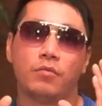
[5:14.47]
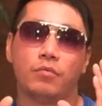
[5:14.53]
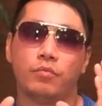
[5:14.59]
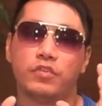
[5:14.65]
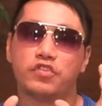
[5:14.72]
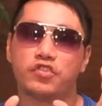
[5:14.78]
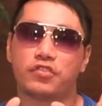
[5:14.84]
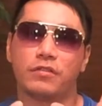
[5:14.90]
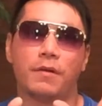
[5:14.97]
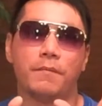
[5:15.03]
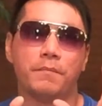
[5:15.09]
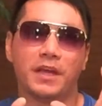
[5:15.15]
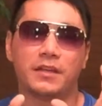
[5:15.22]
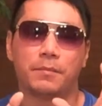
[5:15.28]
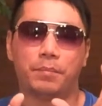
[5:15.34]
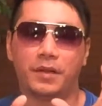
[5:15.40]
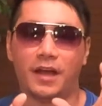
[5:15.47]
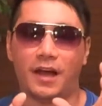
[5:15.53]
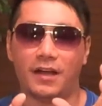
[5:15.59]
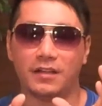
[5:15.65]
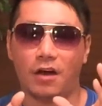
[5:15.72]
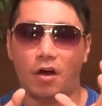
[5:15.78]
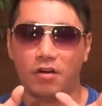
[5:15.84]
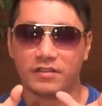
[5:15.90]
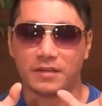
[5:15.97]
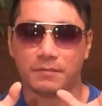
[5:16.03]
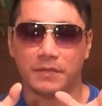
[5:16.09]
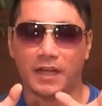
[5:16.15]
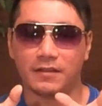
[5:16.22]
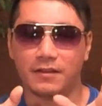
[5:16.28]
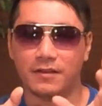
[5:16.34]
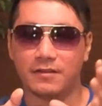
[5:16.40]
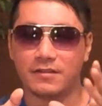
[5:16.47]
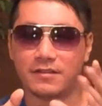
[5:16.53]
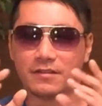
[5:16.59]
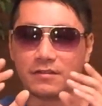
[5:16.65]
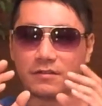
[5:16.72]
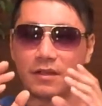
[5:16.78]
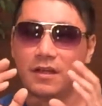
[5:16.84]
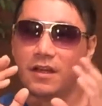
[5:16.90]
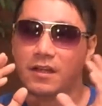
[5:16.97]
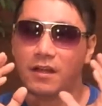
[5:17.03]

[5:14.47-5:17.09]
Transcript: we should have made the plot awesome like this.